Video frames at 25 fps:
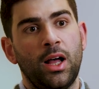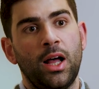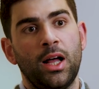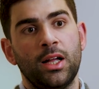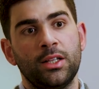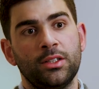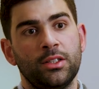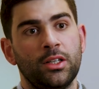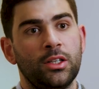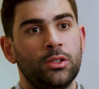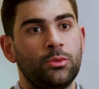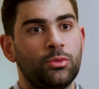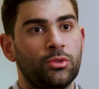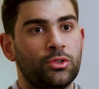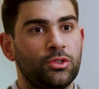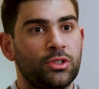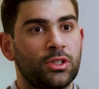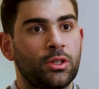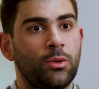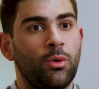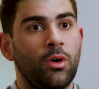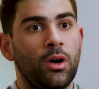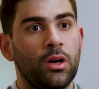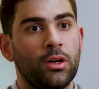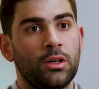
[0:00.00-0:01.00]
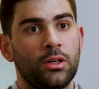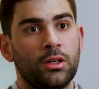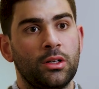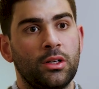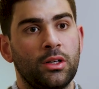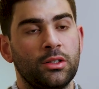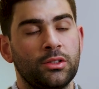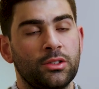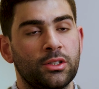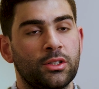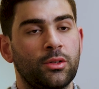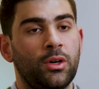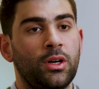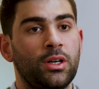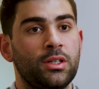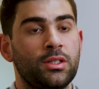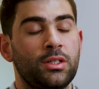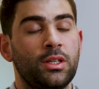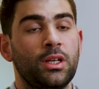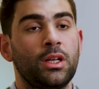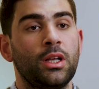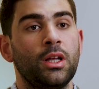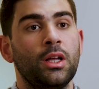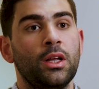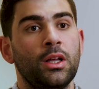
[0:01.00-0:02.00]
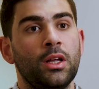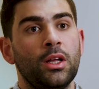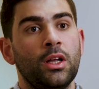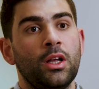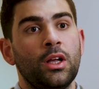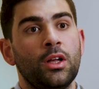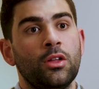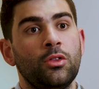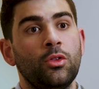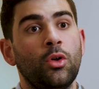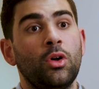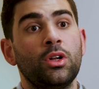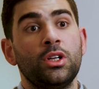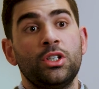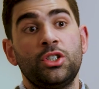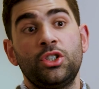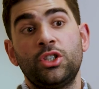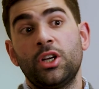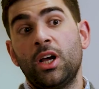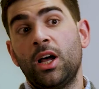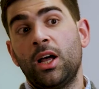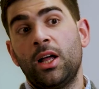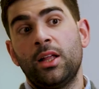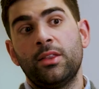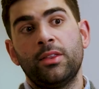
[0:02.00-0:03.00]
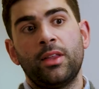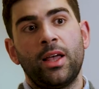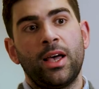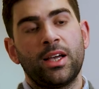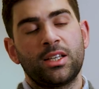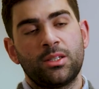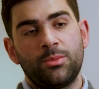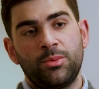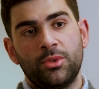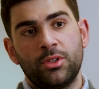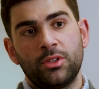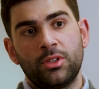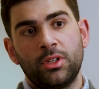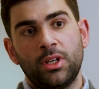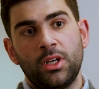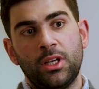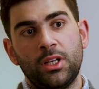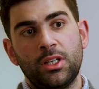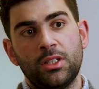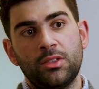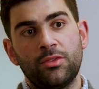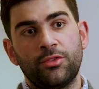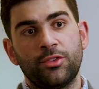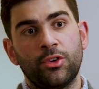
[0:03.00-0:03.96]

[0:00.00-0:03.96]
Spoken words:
and it requires the knowledge and expertise